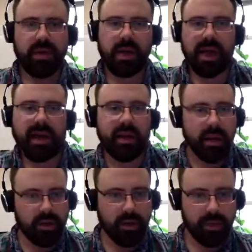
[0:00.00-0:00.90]
and
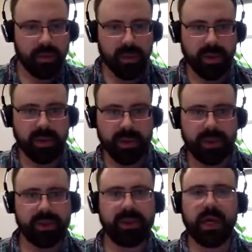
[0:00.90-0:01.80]
other
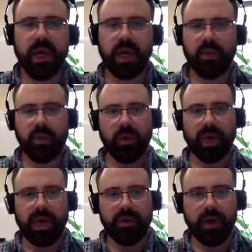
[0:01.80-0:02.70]
parishioners will
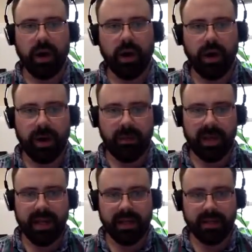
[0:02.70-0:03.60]
gather on
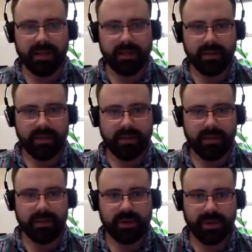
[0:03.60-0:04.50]
Mondays
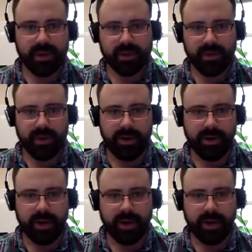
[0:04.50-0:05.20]
during the summer,